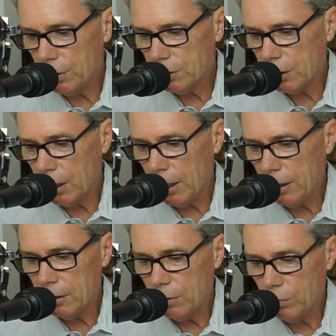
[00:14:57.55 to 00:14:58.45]
this
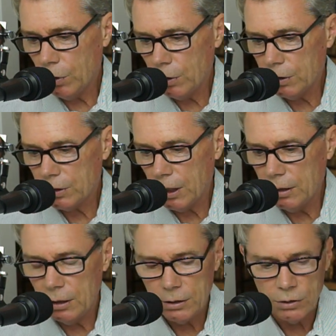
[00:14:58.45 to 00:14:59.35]
guy and the work this
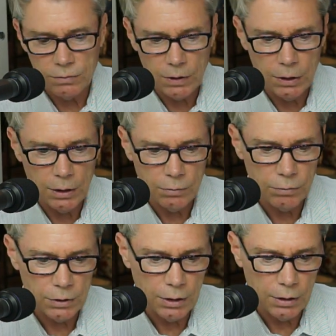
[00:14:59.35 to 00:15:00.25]
guy does is very
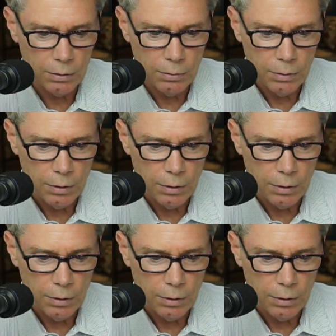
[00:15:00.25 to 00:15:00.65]
interesting.